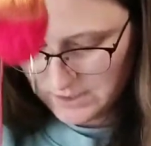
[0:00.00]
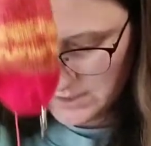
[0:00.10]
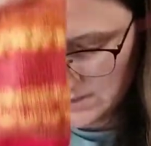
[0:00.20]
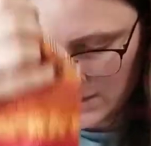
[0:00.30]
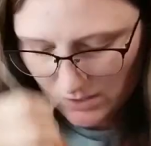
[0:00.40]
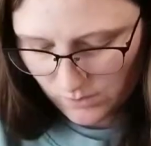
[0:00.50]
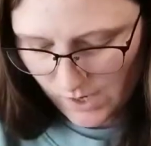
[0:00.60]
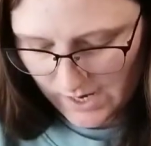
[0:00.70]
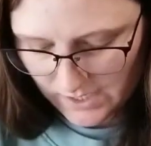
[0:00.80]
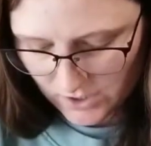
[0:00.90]
So
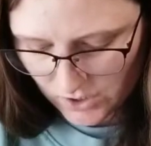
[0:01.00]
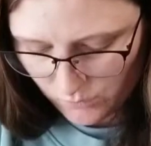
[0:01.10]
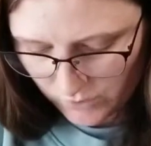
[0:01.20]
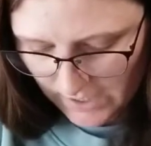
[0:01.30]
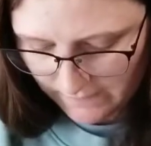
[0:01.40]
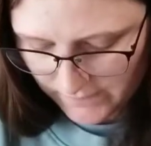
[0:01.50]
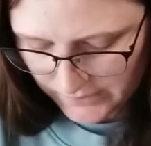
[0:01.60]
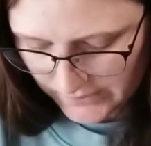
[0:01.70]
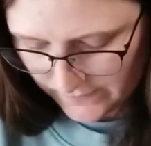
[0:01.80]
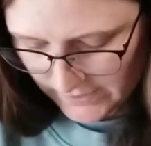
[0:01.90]
I will have
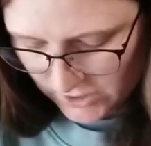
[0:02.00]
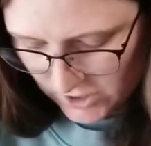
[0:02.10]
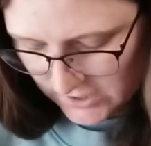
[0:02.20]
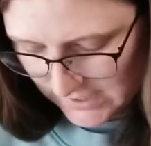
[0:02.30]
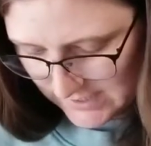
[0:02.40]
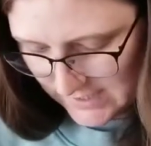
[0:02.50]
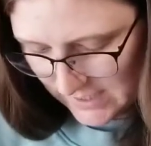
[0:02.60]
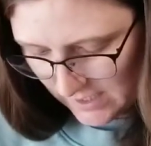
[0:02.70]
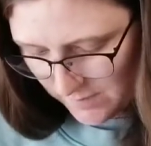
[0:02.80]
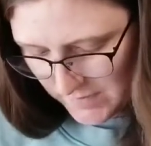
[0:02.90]
those finished next
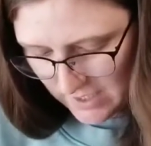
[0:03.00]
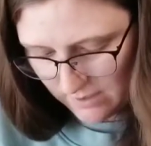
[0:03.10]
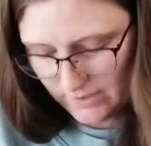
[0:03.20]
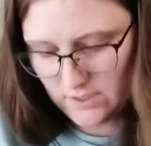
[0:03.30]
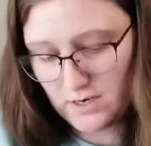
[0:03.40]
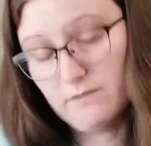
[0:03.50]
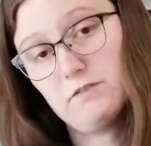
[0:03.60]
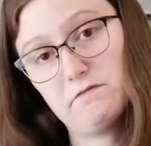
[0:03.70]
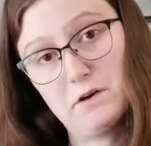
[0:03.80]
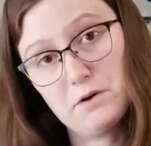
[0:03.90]
time, and I'll either have a
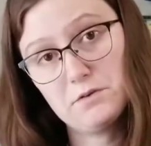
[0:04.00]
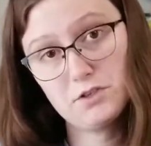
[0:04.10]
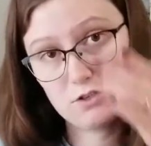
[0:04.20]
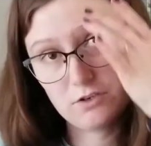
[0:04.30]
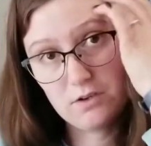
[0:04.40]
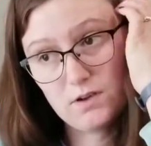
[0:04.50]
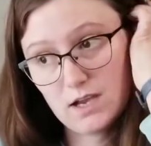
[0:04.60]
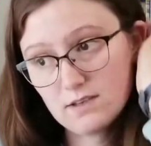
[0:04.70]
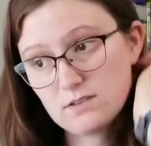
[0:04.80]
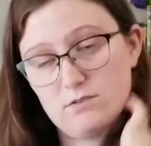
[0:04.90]
photo to show you
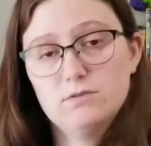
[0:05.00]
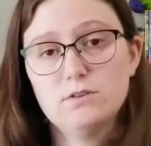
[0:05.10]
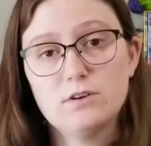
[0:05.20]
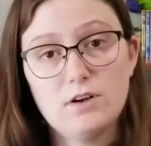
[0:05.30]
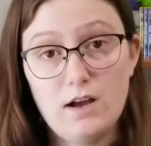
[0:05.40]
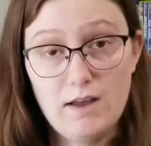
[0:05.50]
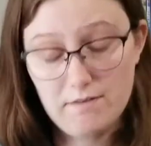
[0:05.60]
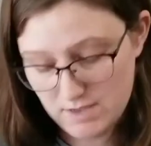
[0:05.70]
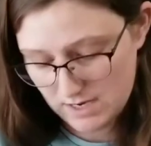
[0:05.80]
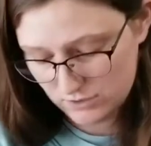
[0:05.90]
guys, or I'll
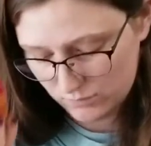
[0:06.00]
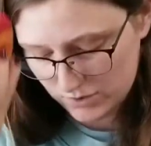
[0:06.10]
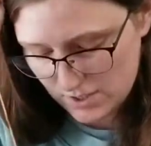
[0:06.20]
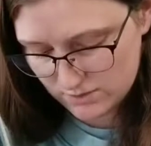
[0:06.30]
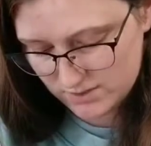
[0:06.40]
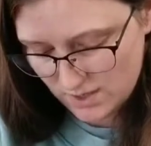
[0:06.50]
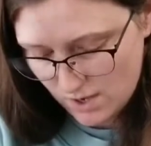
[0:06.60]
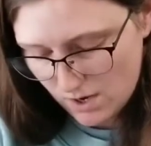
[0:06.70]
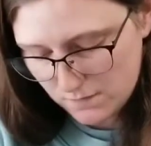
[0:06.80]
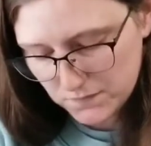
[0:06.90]
have the actual socks.
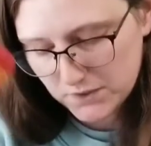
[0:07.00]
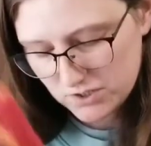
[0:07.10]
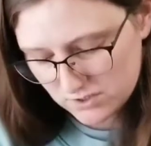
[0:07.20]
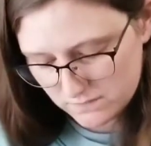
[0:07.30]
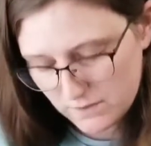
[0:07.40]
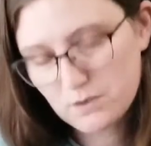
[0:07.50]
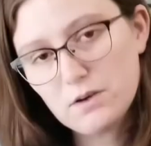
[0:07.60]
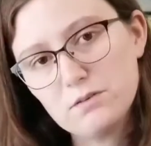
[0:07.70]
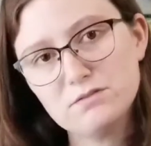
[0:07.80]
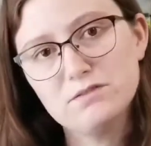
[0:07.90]
Hopefully just a
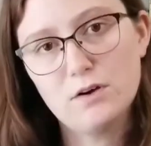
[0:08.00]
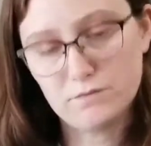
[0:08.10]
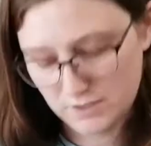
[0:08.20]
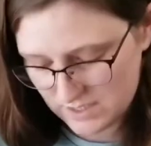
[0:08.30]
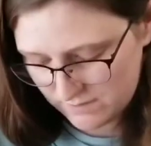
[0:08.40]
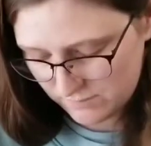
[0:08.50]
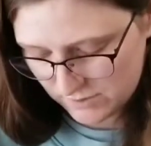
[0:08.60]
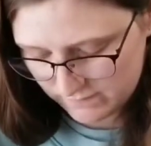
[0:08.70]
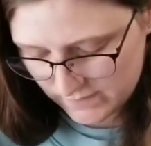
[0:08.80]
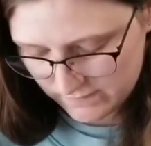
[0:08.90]
photo. Hopefully I will
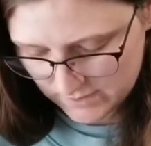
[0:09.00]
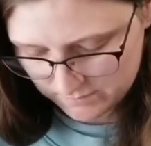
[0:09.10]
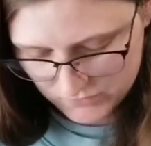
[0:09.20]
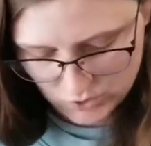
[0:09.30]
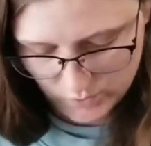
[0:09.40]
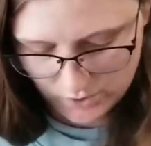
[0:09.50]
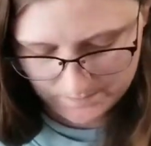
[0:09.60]
have given them to her.